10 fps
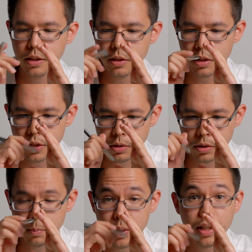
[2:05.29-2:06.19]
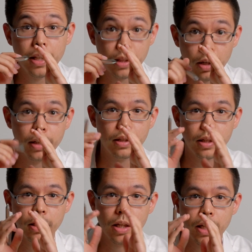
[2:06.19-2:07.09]
then you got to do the bit in the
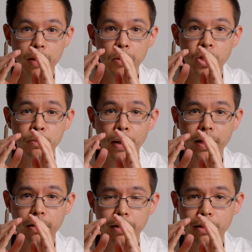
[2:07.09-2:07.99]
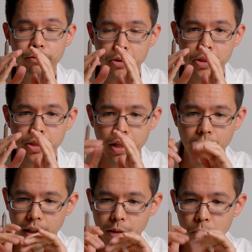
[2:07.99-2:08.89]
in the innermost bracket thing first,
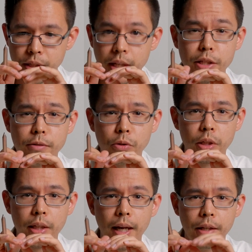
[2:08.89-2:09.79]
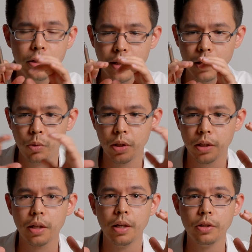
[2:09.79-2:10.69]
and then once that's sorted out, you then
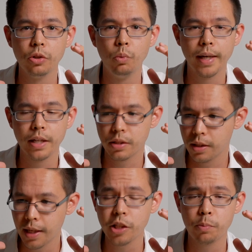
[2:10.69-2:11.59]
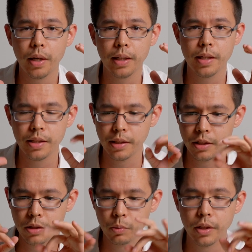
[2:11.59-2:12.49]
work your way to the next brackets, and
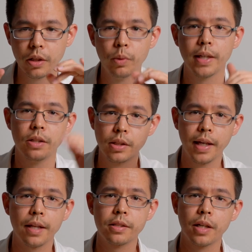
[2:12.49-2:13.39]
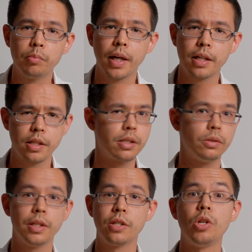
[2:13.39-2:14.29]
then you work your way to the outside brackets
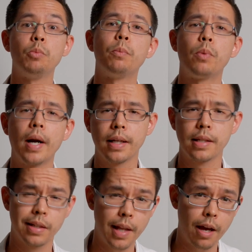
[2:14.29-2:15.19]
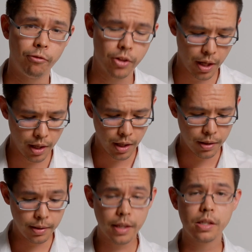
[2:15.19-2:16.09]
until there's no more brackets left.
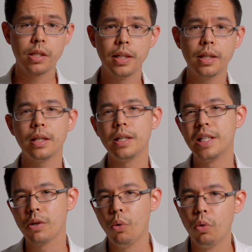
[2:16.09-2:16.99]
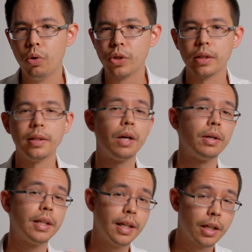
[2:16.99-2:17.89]
Next thing is order. Now
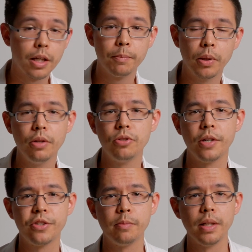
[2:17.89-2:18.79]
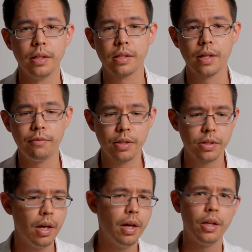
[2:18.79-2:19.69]
again, I apologize to my year
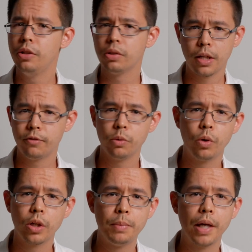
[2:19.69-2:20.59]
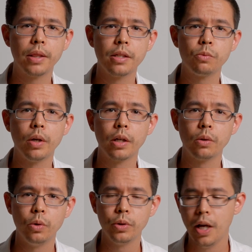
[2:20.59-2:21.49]
sevens. You don't have to worry about this one at
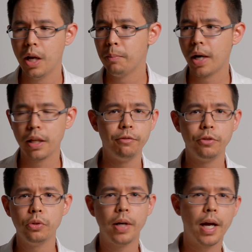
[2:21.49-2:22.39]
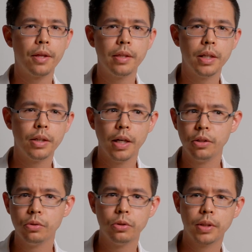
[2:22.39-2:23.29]
all, but if you're out there
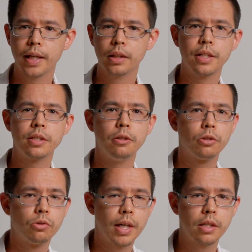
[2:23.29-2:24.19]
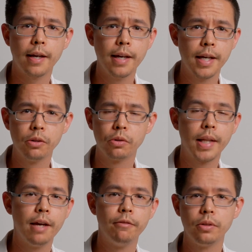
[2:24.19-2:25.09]
and you're like, let's say you're grade 10 or
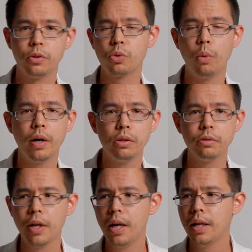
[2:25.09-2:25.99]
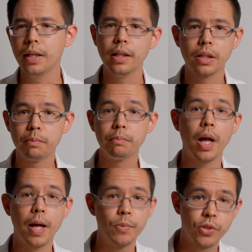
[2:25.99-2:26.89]
11 or 12, in
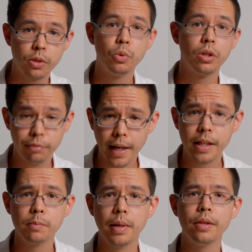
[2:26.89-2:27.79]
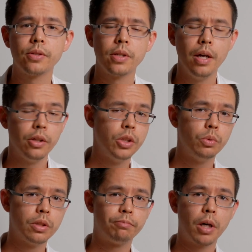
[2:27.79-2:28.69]
uh, some more advanced maths, you
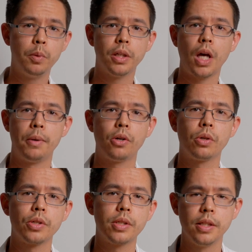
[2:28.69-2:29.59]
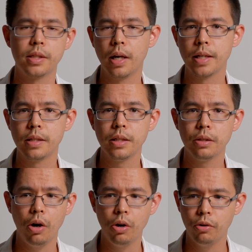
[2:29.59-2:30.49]
would have probably come across this
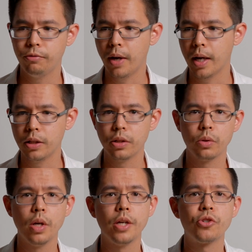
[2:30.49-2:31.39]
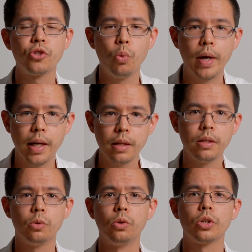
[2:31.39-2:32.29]
idea of, uh, you know,
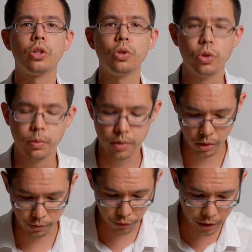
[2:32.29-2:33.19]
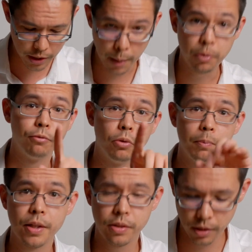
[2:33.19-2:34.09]
squared or cubed. So for example, for
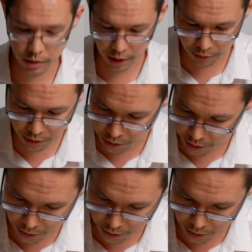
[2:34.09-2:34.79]
my U7s, you